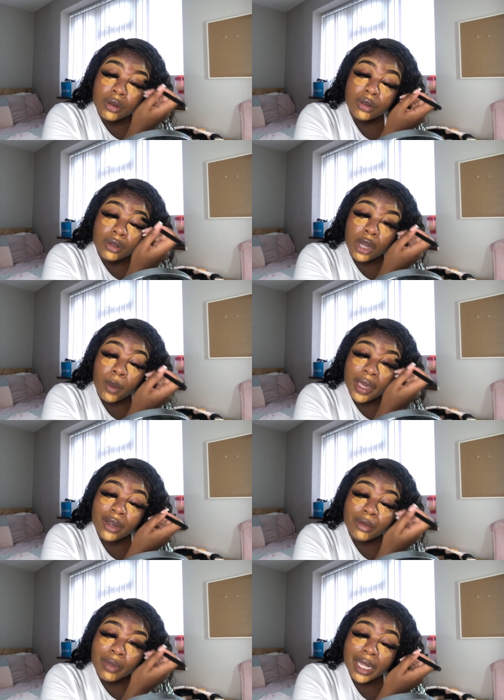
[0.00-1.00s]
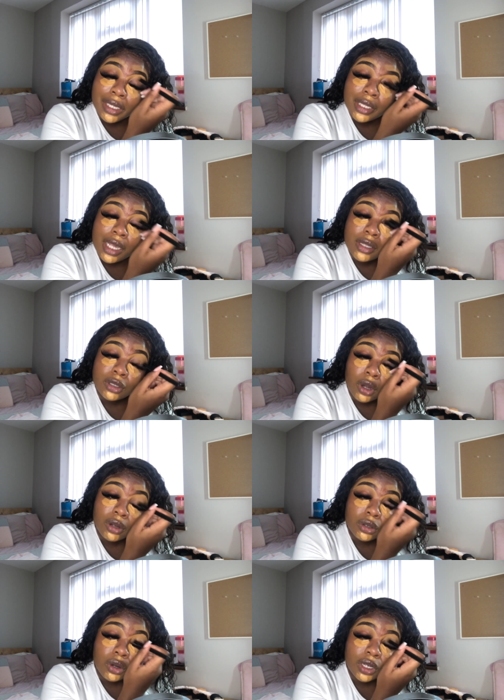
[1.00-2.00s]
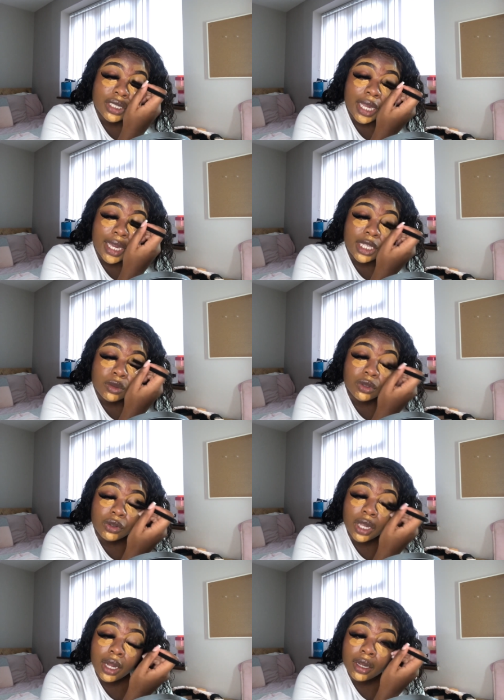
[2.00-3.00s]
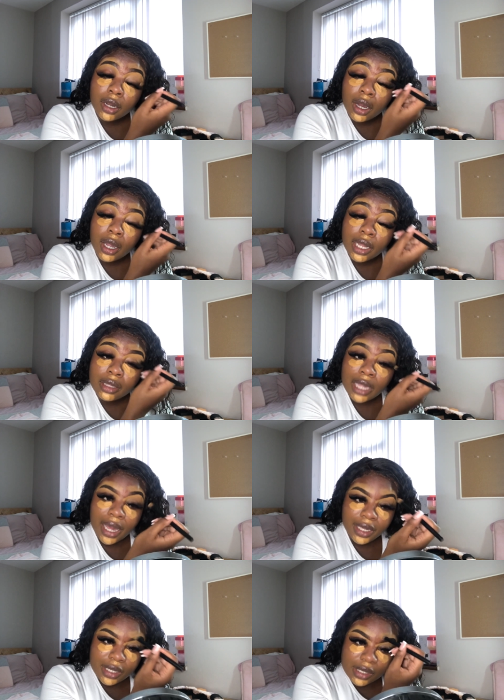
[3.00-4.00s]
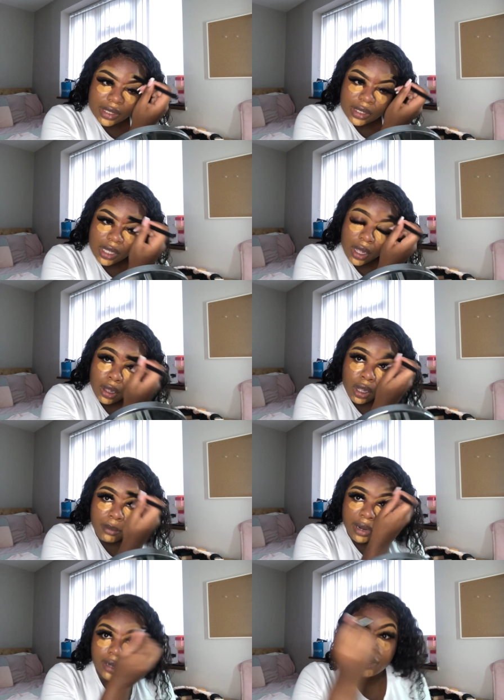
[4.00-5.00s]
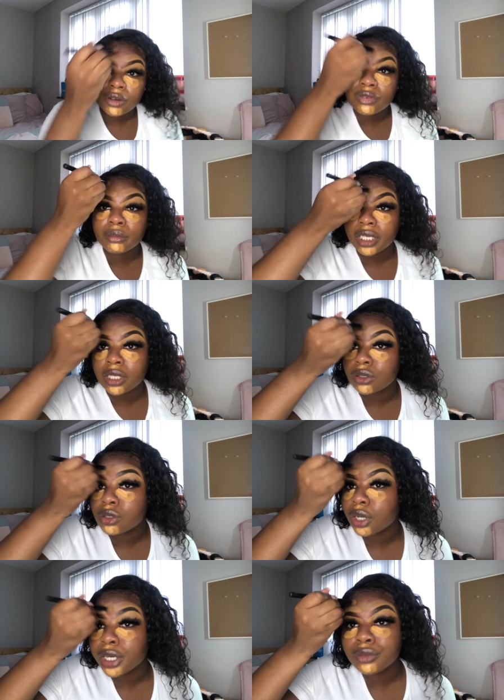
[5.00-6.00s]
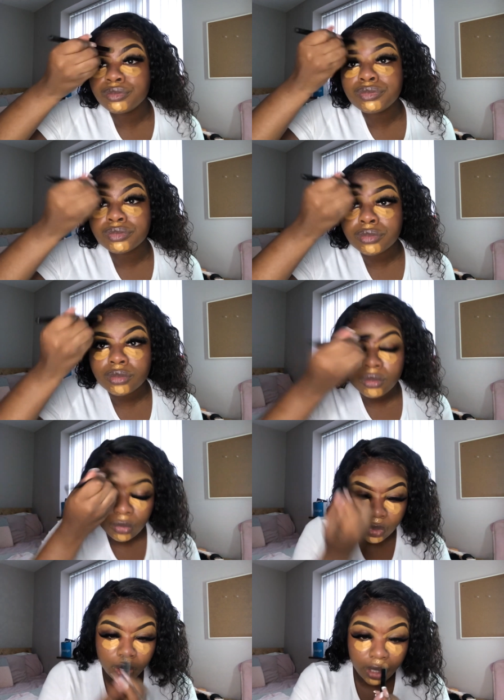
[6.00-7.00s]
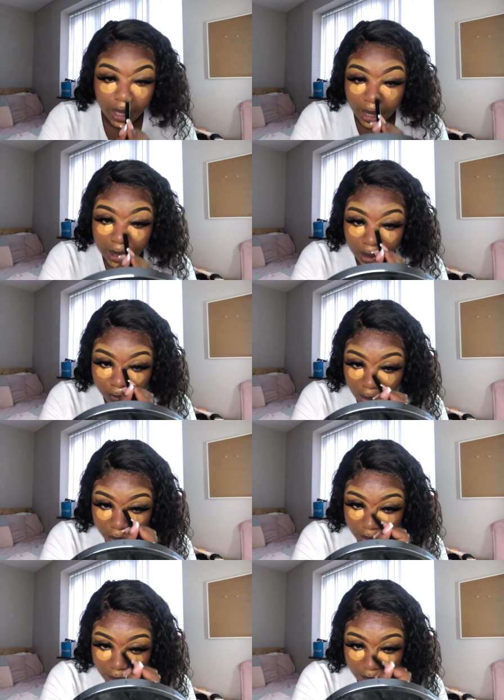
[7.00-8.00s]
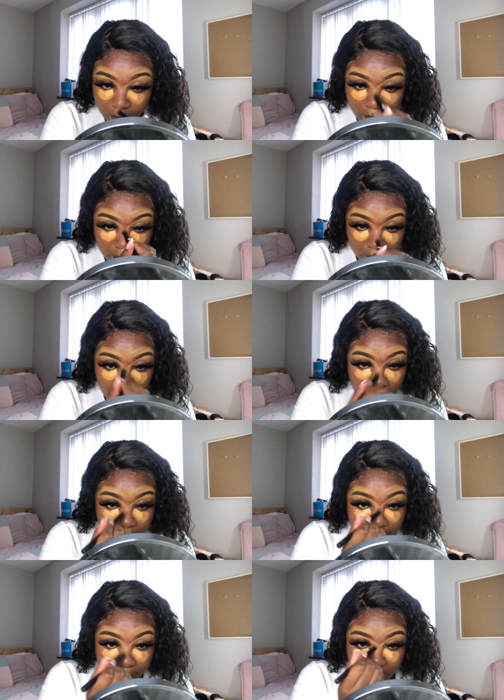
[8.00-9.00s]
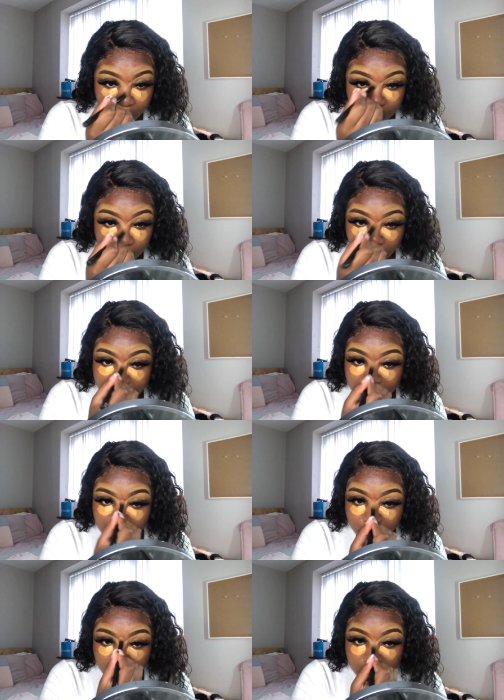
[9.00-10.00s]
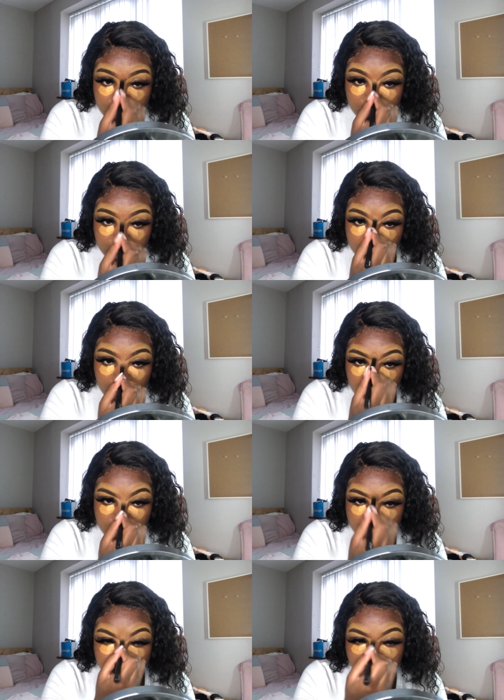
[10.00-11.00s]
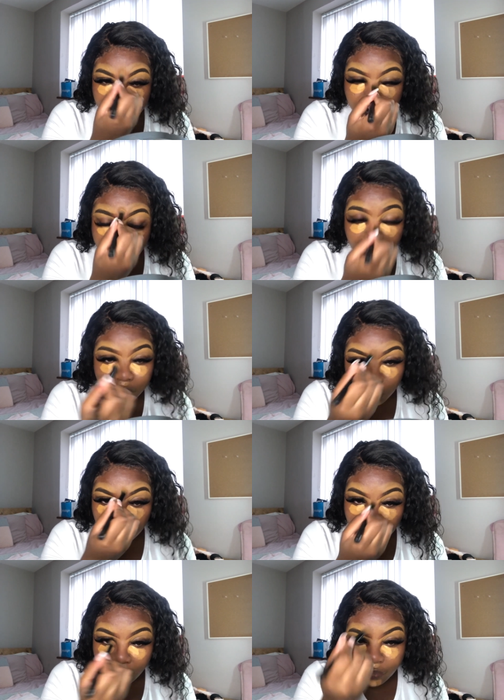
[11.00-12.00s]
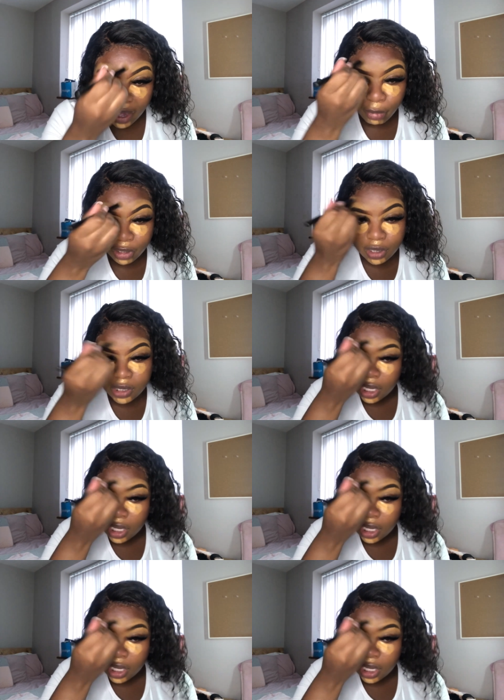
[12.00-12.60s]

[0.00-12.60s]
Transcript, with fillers: going on places and going on holidays when you're younger, like that is America for me. So yeah, I love going there. Um, I'm just blending out the concealer. It doesn't have to be perfect because